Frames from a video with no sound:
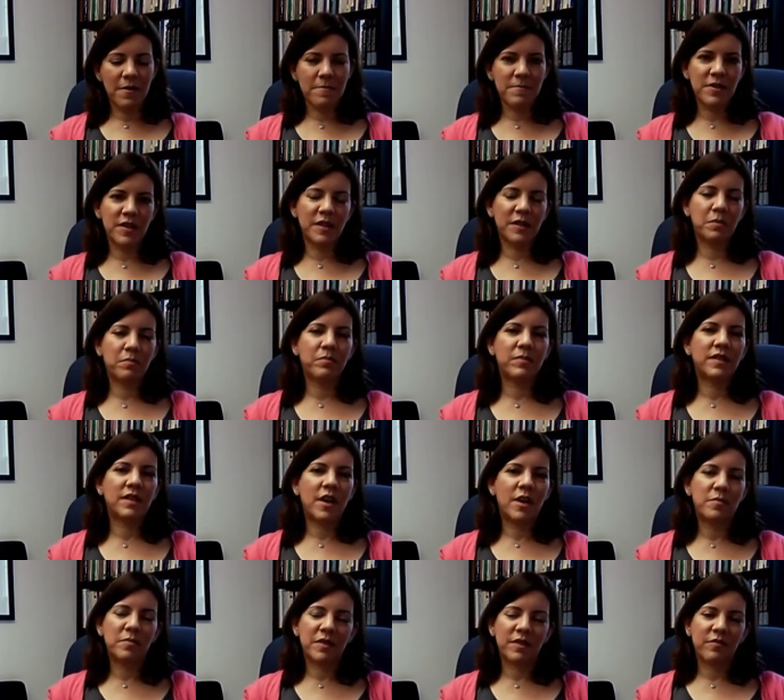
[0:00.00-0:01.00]
These
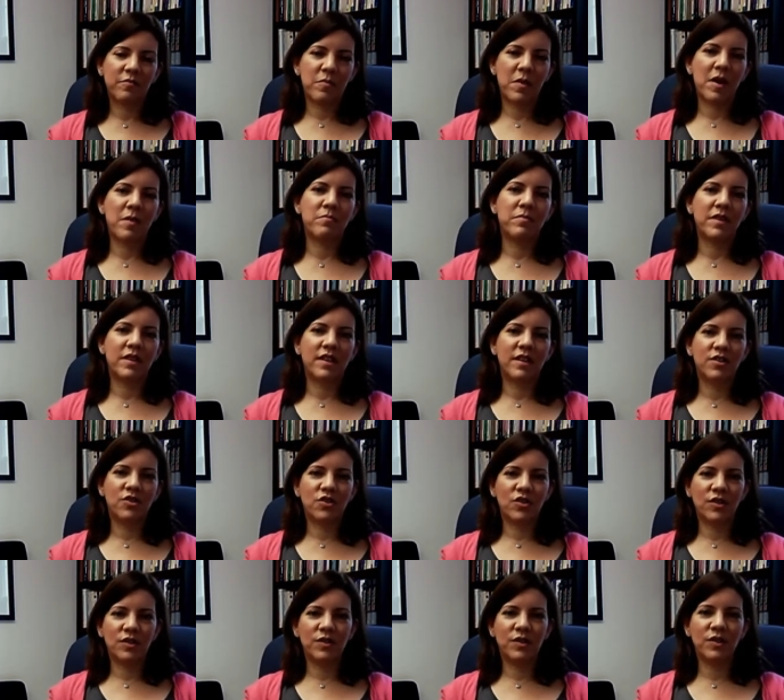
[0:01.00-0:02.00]
types of
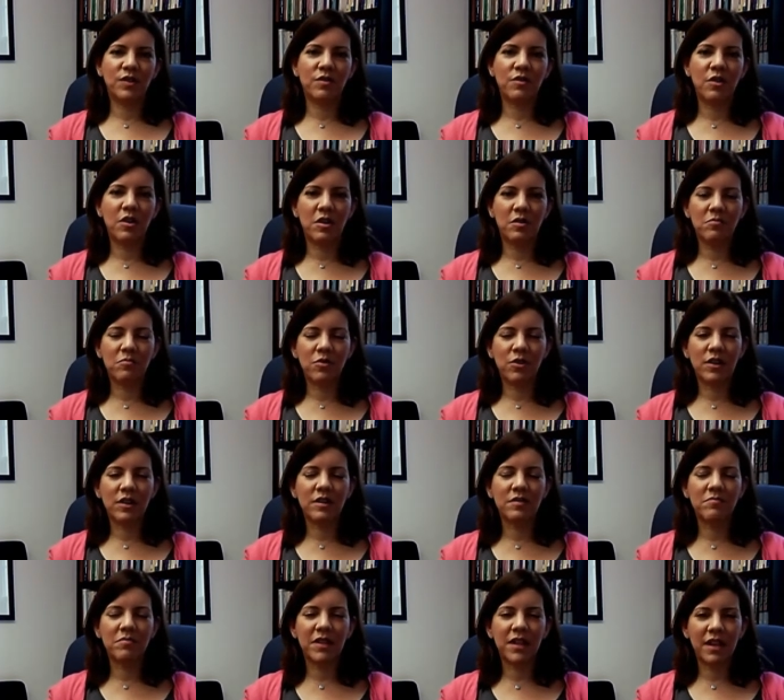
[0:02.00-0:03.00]
populations are all more
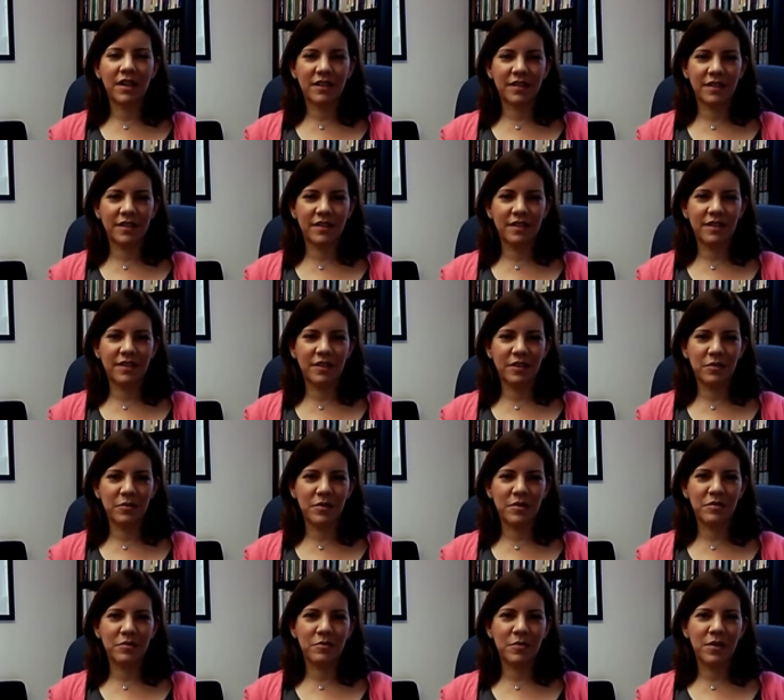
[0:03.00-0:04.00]
complex to deal
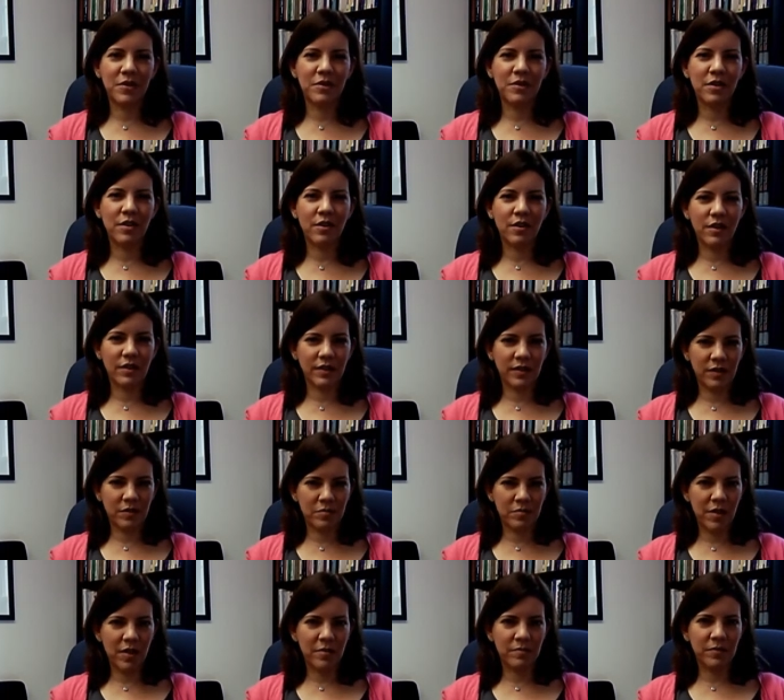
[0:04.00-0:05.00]
with when there are also
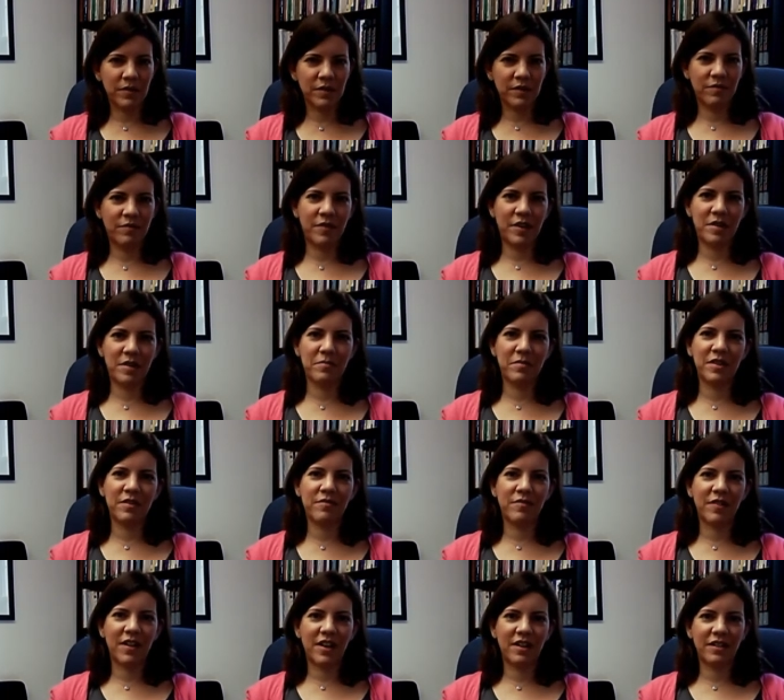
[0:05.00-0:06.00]
problems of family
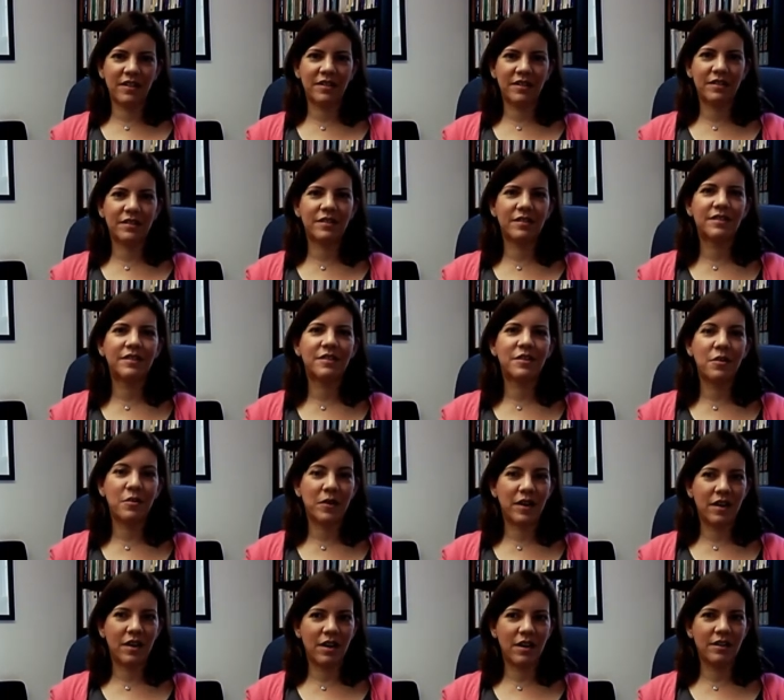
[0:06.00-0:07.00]
violence
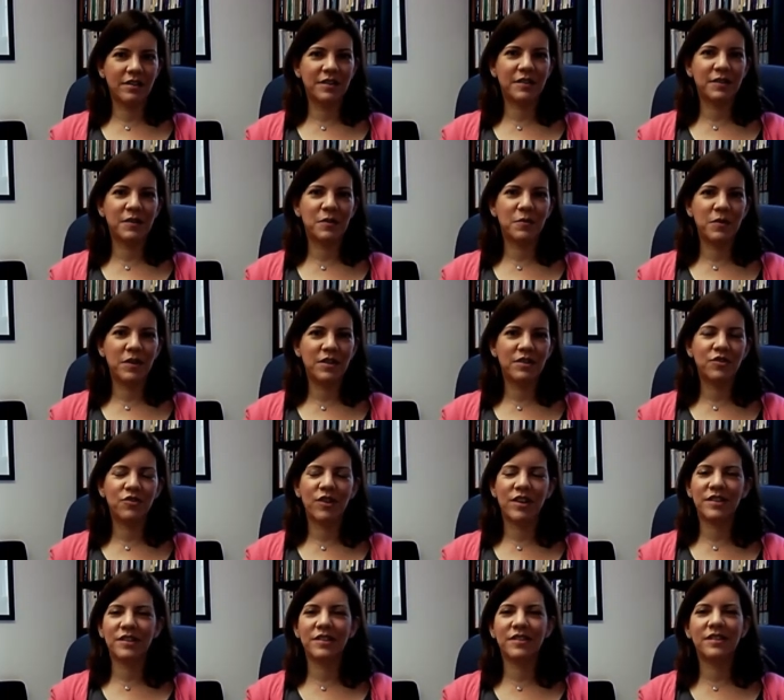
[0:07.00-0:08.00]
going on, so we
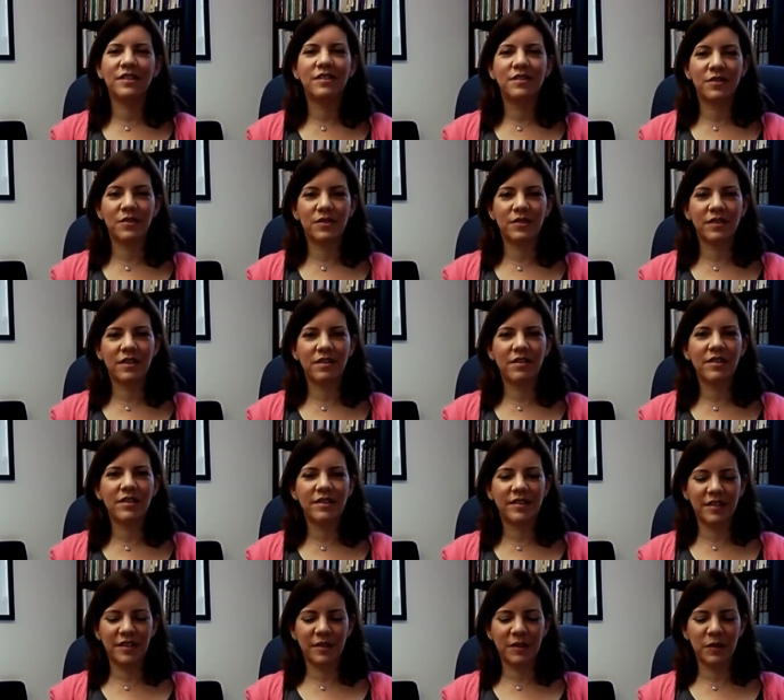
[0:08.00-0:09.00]
address those
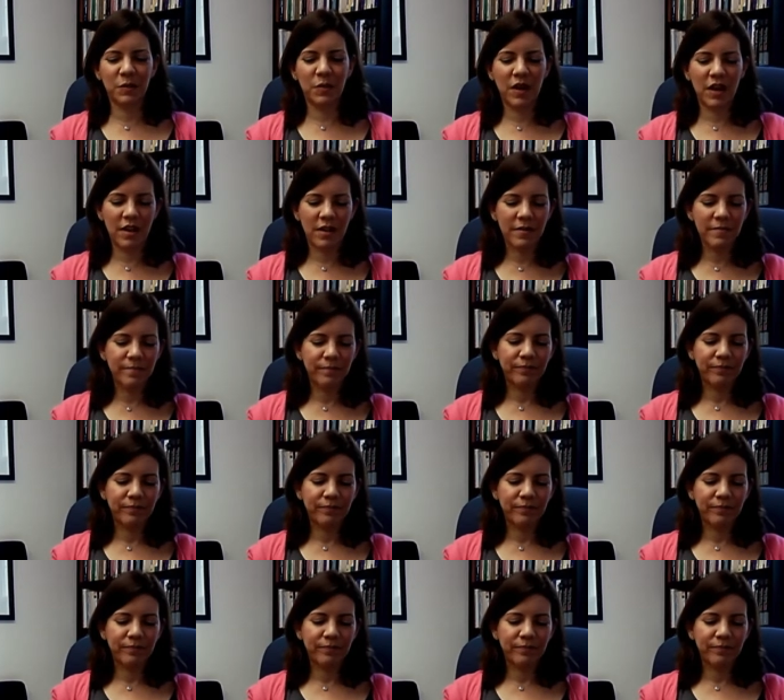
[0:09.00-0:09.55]
areas as well.